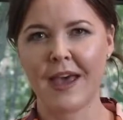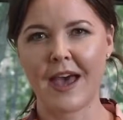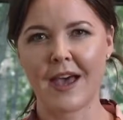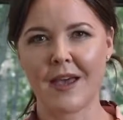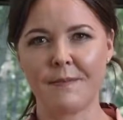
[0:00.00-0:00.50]

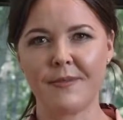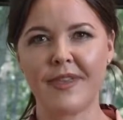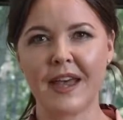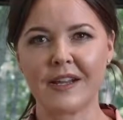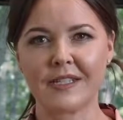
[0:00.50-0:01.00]

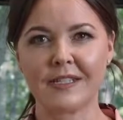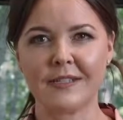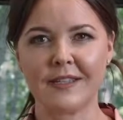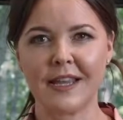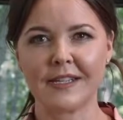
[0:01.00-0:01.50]

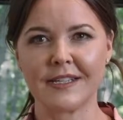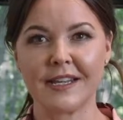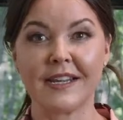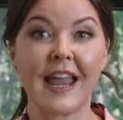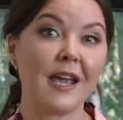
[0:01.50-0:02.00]
that
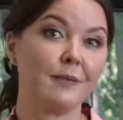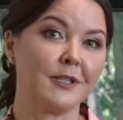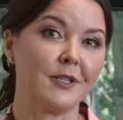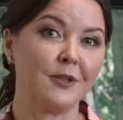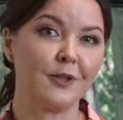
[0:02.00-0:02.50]

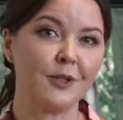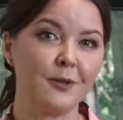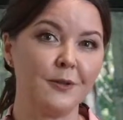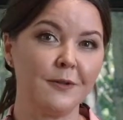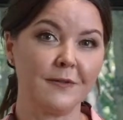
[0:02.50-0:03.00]
enables you
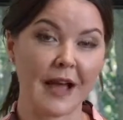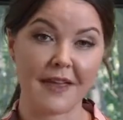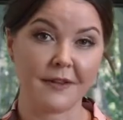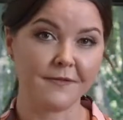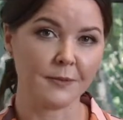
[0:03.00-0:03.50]
to
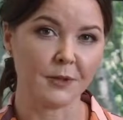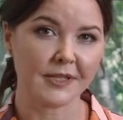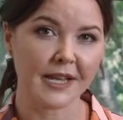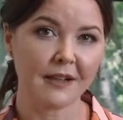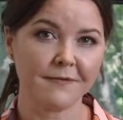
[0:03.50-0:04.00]
either film
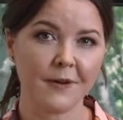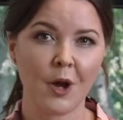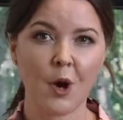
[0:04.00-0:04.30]
yourself